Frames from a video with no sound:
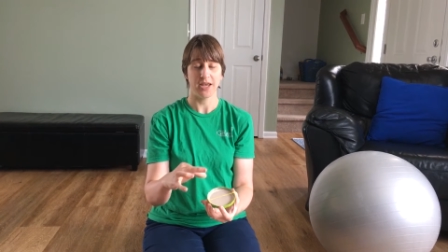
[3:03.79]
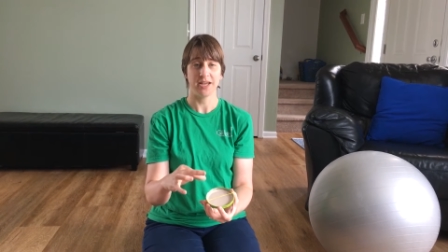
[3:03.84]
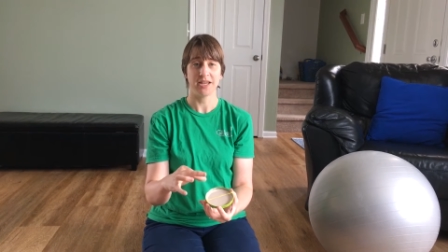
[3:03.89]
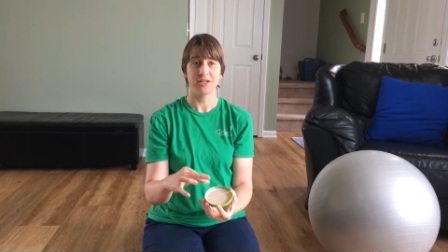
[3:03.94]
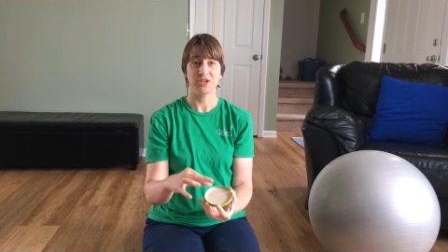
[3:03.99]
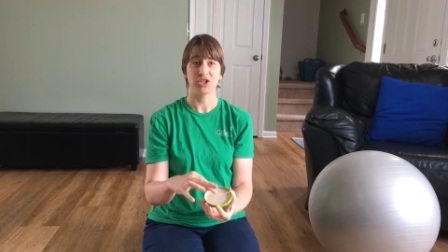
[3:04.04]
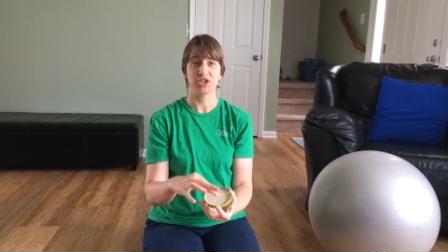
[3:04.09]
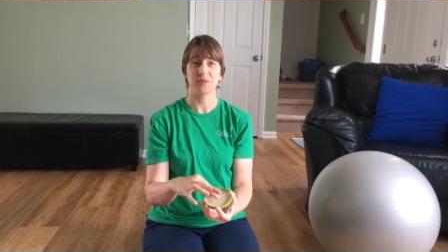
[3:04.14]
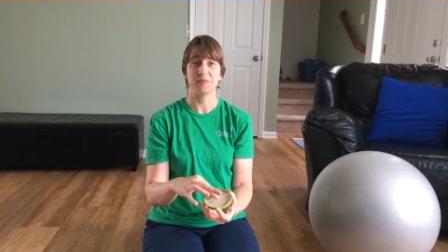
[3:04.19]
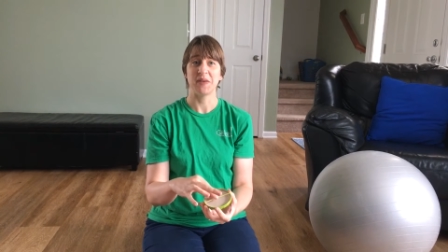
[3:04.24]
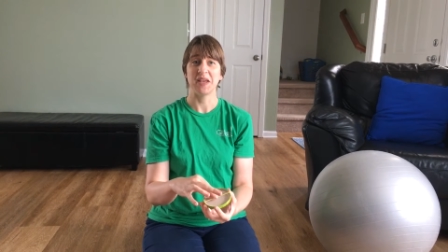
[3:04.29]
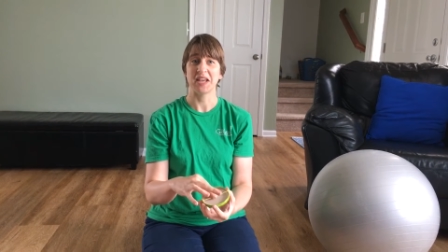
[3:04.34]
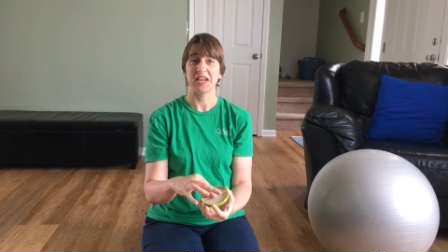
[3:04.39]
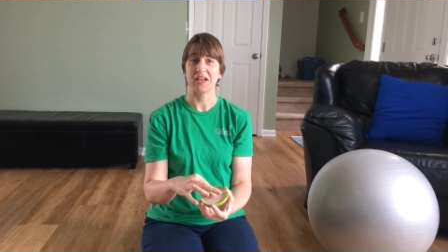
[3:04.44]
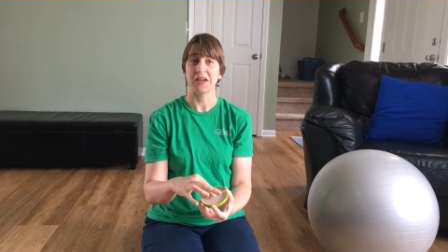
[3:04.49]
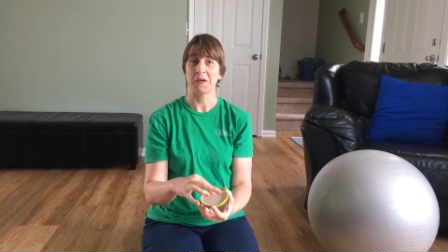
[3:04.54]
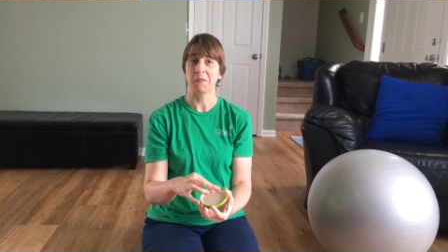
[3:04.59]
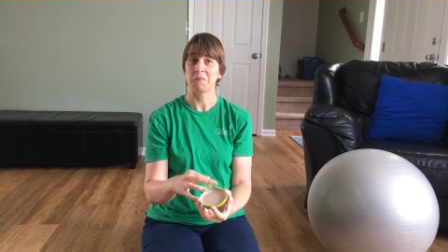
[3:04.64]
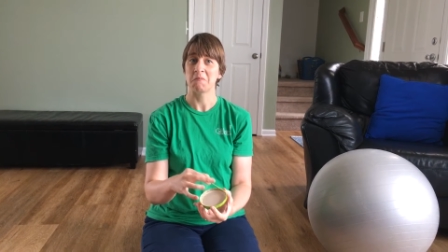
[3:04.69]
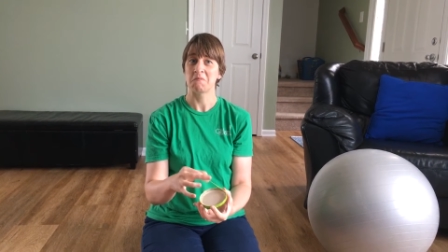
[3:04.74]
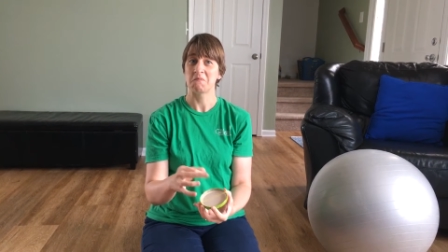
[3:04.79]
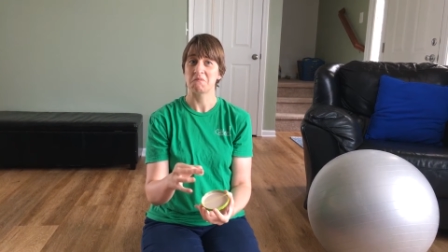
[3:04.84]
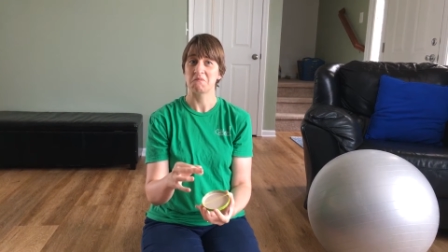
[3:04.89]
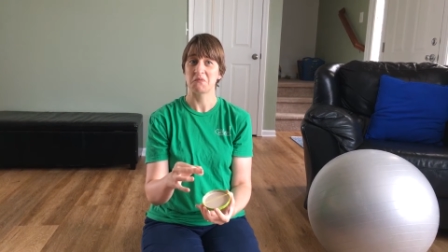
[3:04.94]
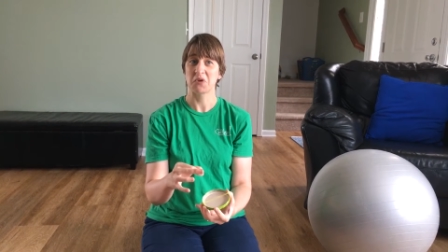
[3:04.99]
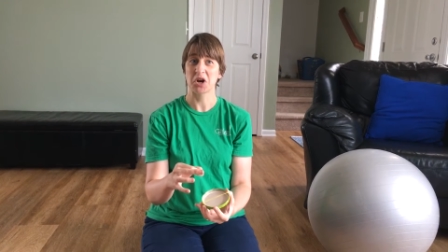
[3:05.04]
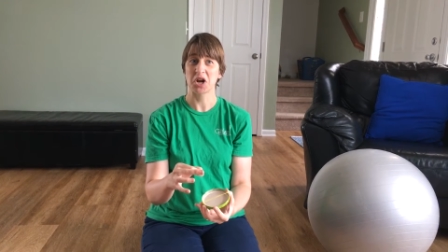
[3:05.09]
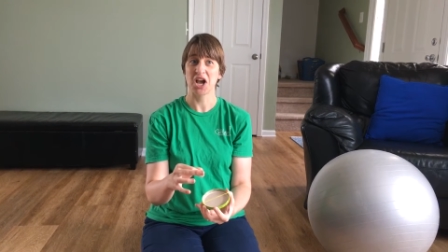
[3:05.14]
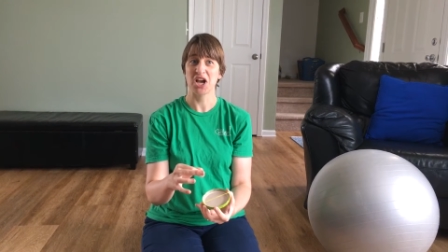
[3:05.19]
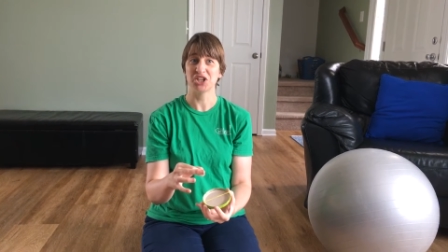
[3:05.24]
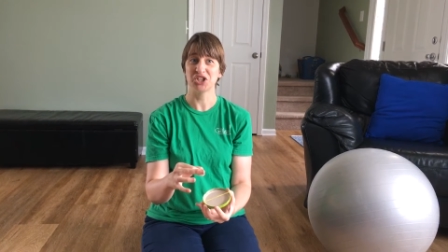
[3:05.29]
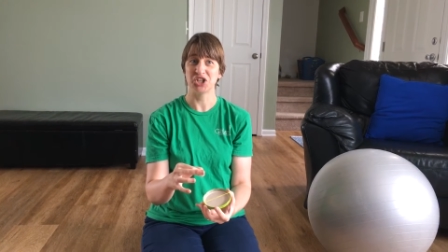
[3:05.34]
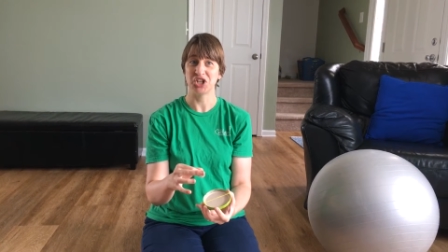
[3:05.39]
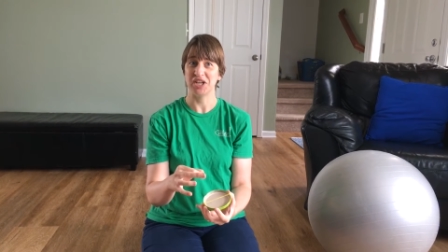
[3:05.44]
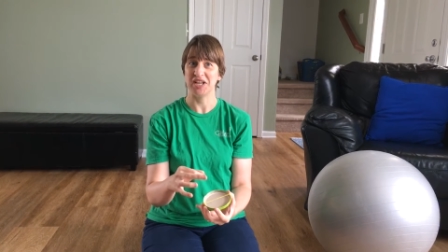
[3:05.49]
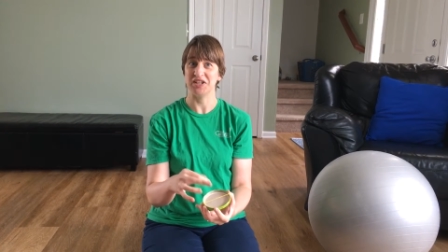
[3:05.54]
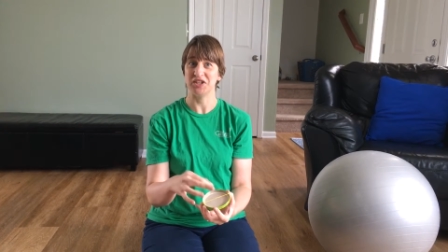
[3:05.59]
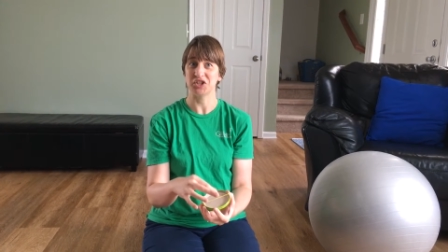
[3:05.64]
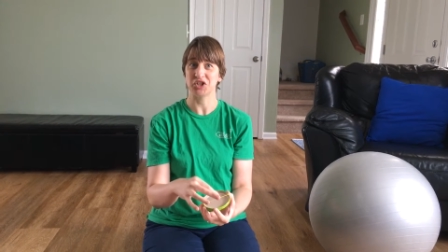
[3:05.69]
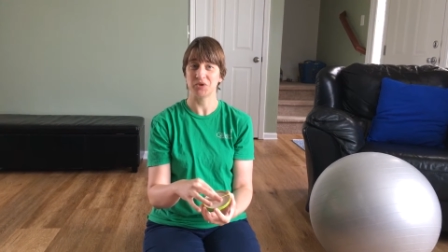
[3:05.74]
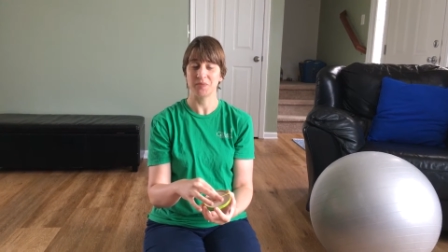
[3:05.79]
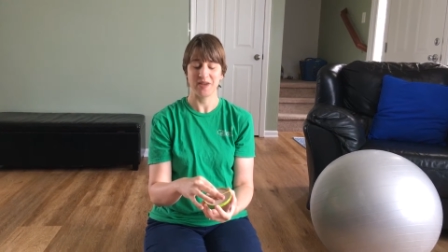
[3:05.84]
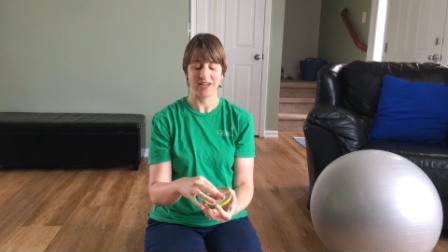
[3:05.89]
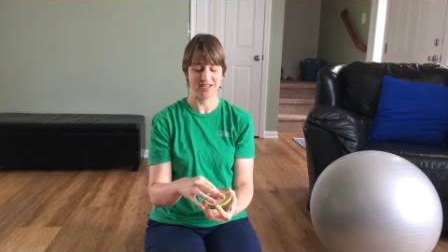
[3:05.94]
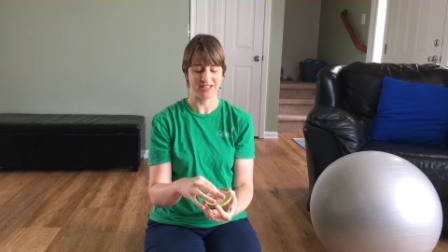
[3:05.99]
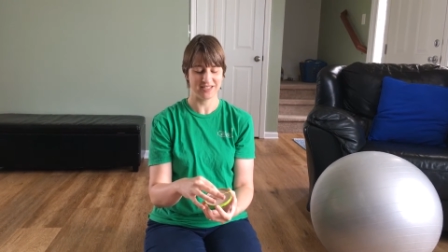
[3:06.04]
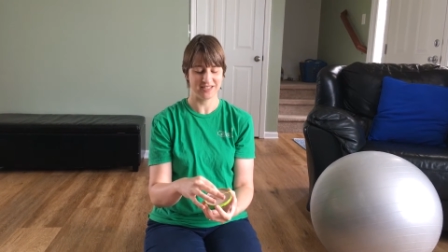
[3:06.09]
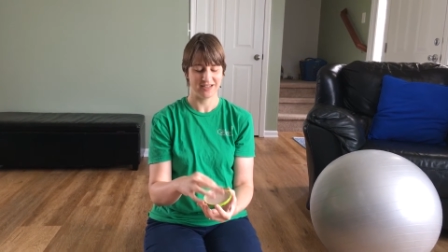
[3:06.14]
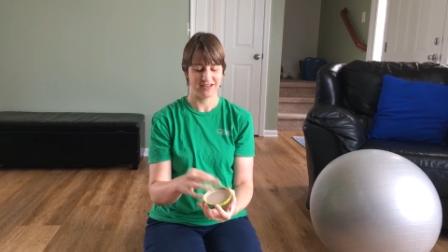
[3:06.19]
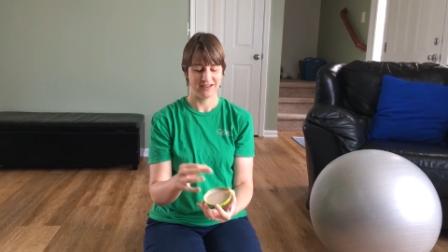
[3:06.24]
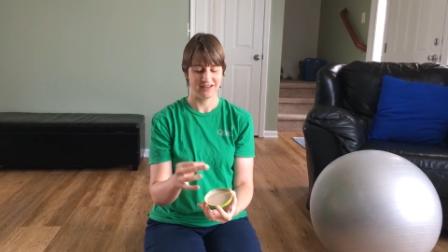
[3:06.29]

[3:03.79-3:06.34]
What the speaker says: could just make a percussion instrument,